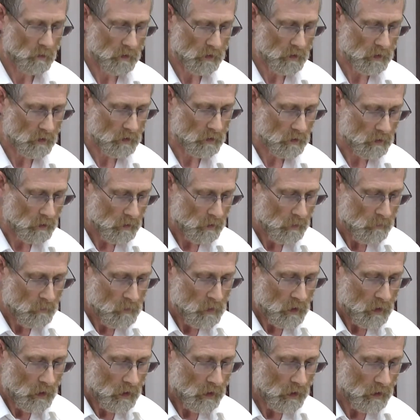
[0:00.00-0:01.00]
thing.
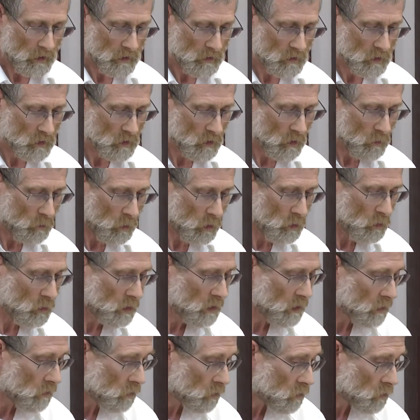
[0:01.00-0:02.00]
And when you get